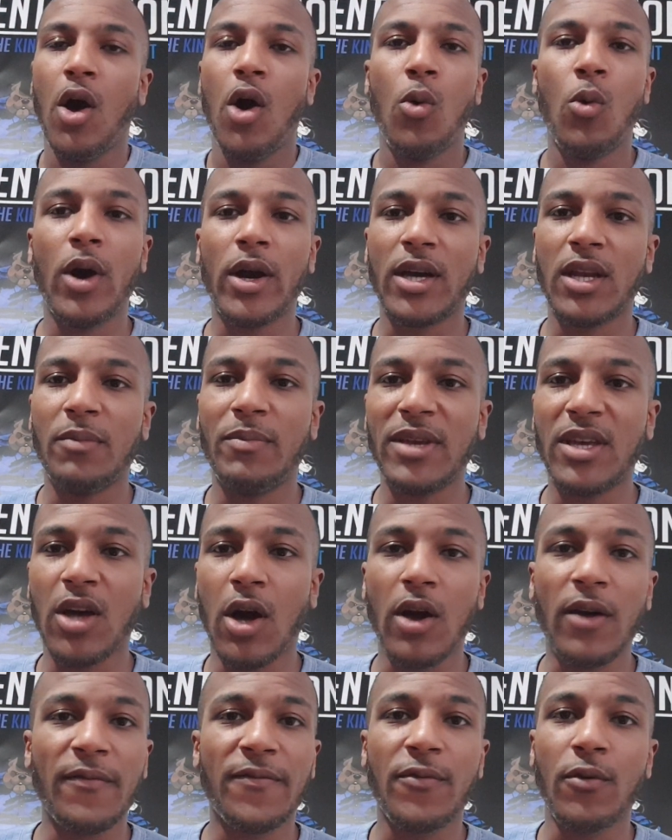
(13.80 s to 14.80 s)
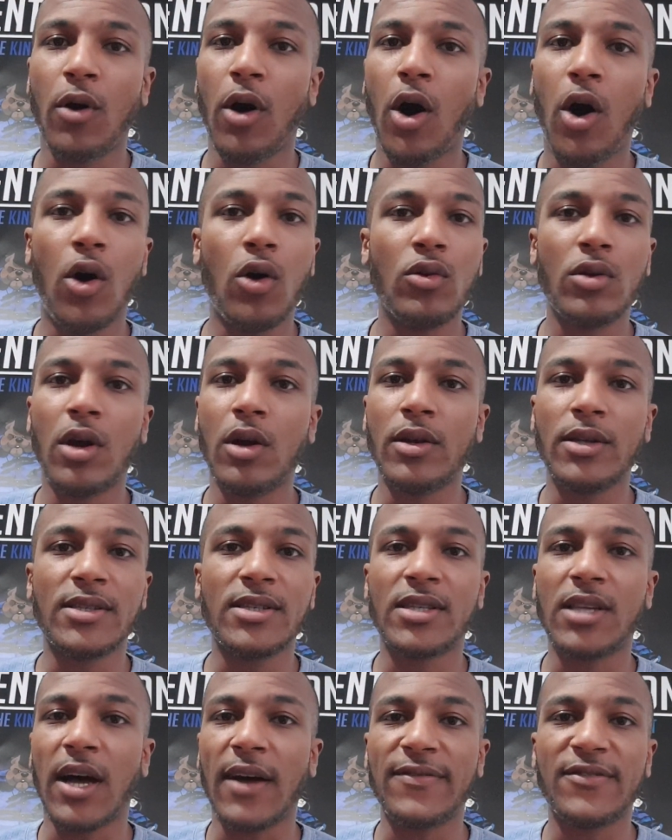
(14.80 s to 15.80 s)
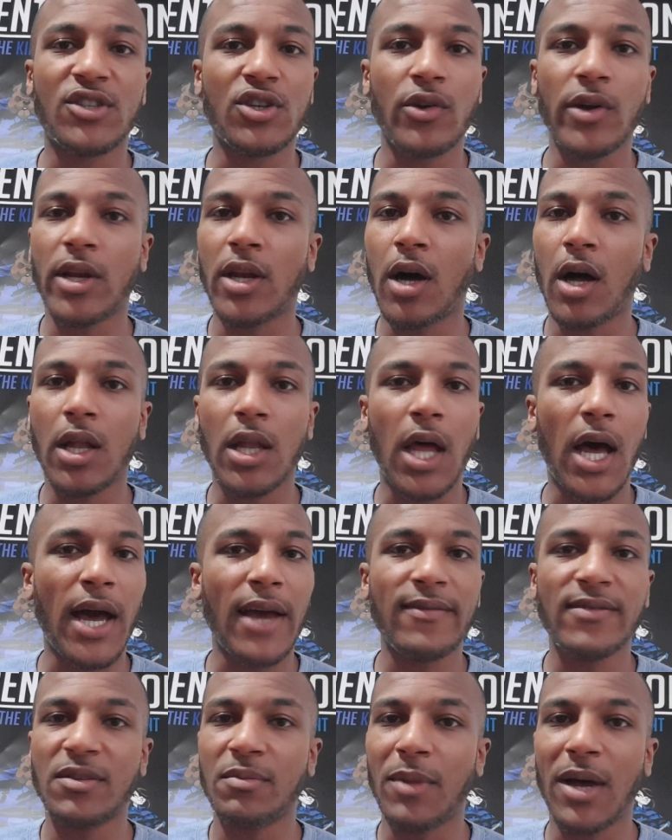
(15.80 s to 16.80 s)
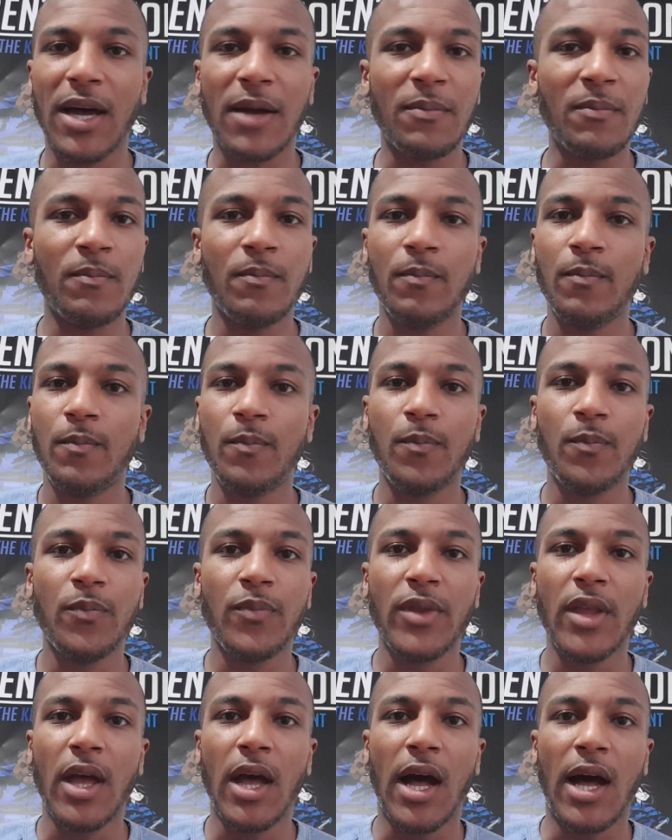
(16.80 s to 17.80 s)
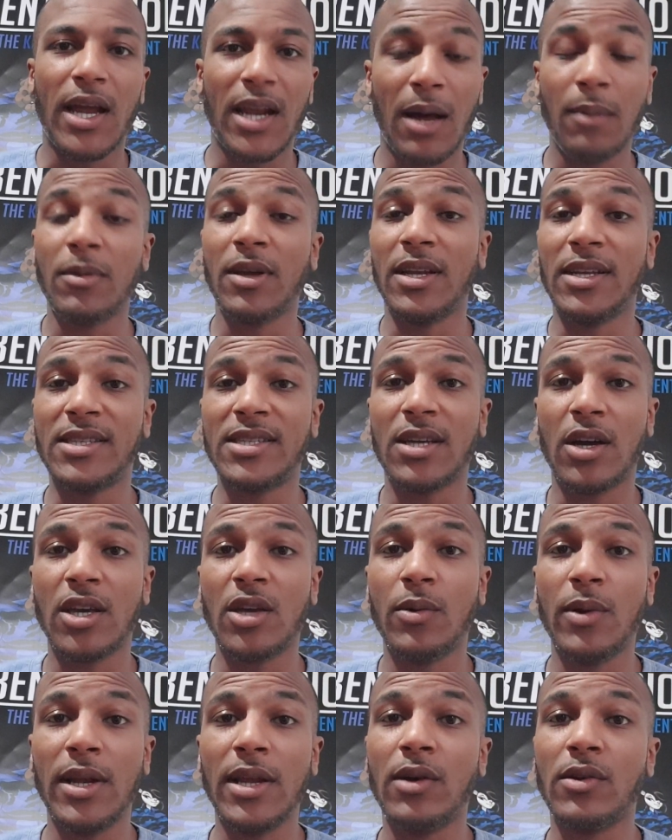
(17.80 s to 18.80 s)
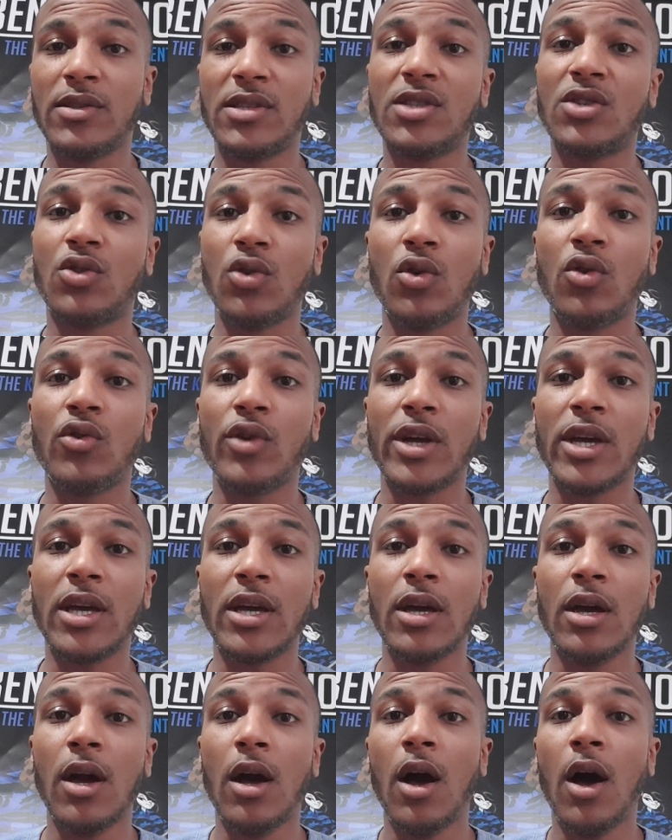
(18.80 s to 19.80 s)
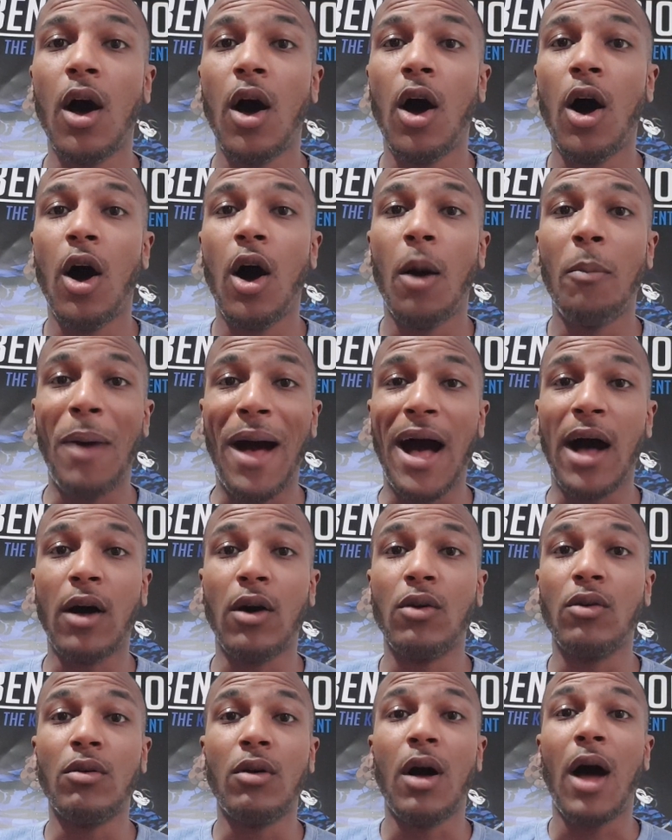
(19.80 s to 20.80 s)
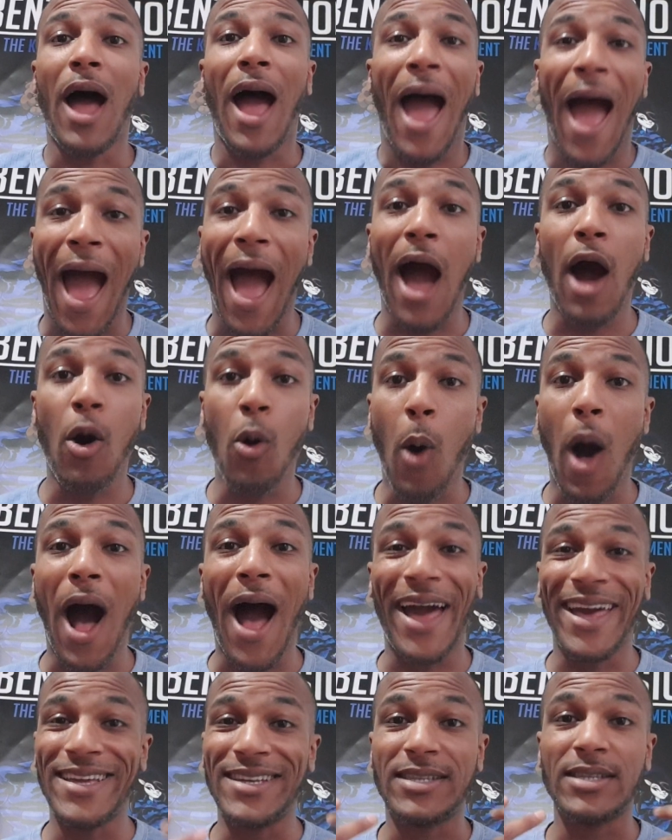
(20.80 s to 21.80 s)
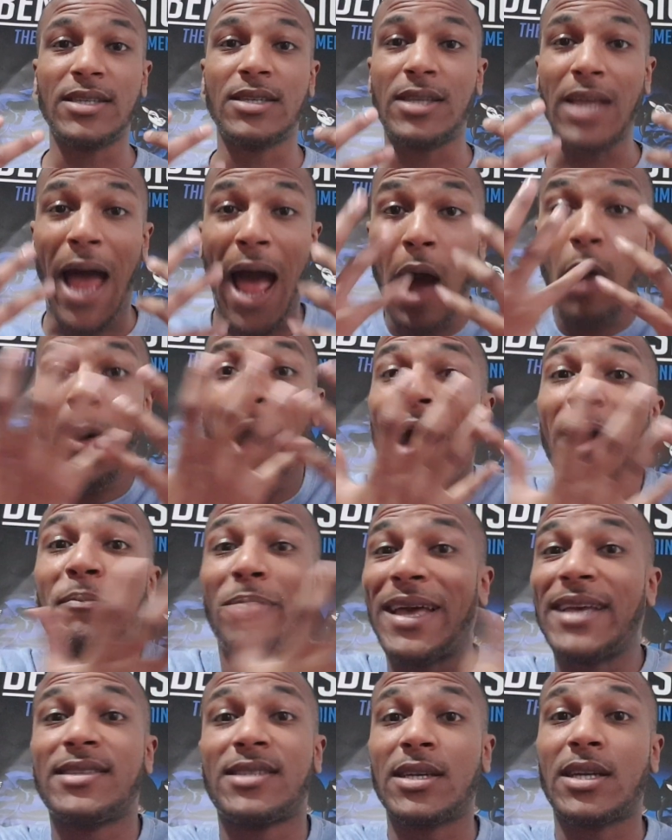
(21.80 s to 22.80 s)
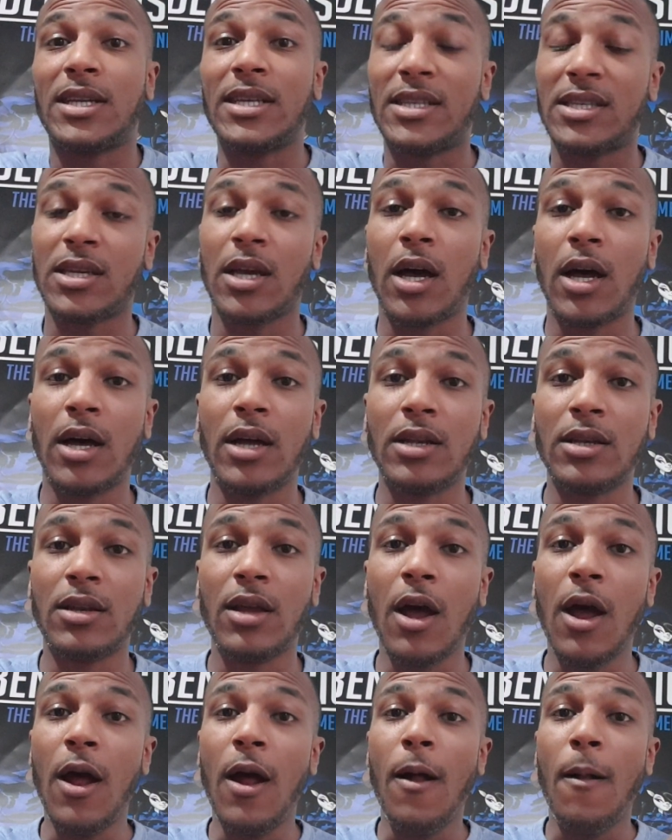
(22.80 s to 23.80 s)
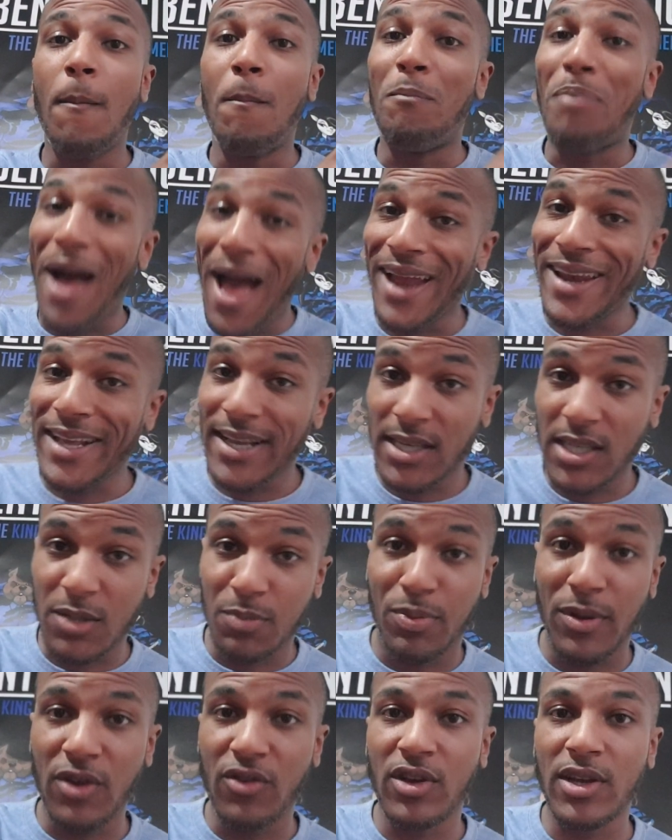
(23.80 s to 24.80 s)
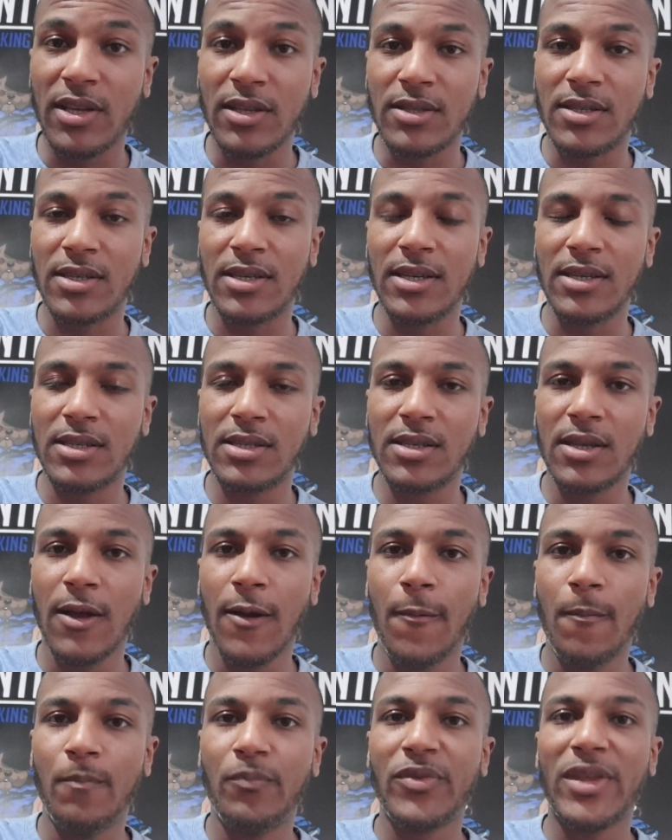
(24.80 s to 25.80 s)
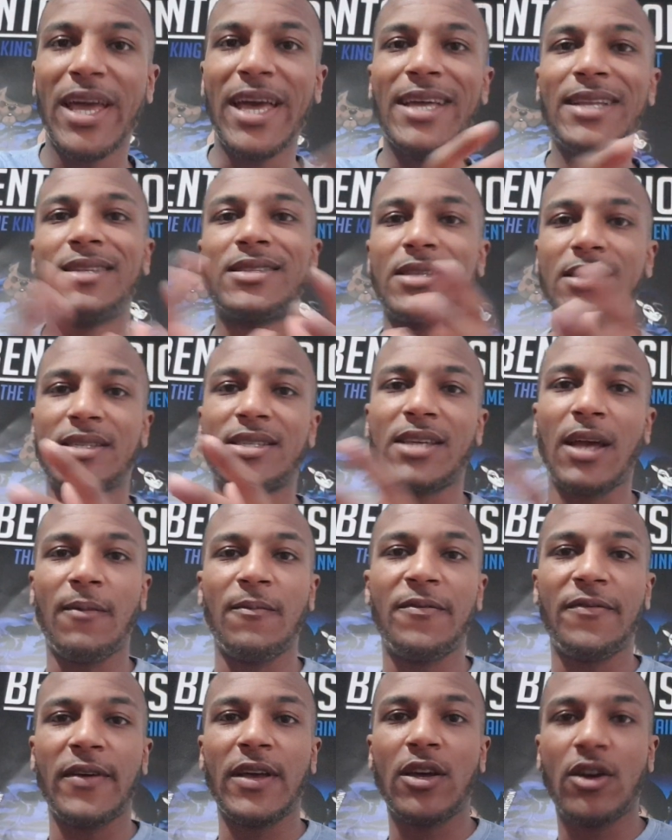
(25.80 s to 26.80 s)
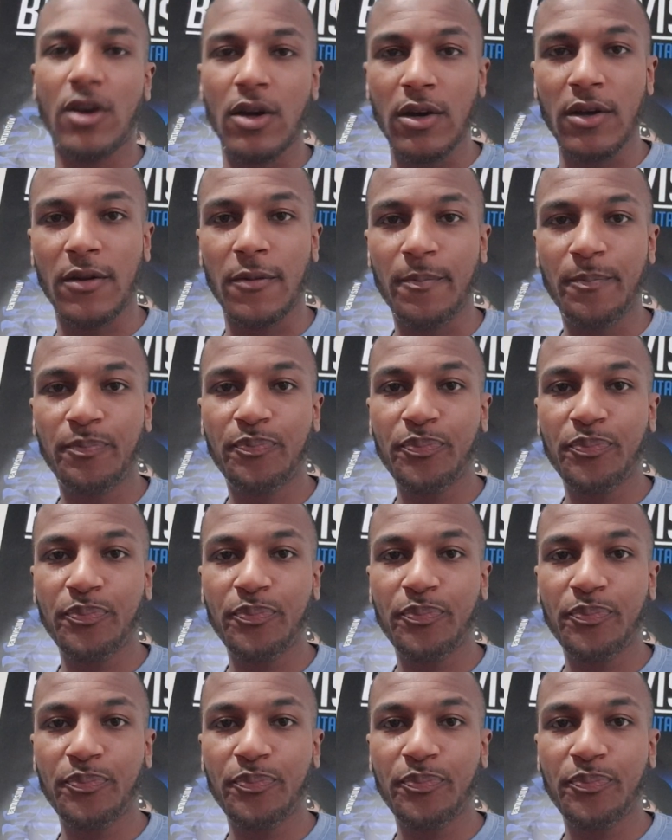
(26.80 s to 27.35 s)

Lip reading: We're going to be going through a whole load of stuff during our lives, man. And I'm going to tell you a little story about how I basically turned bad experiences into something good.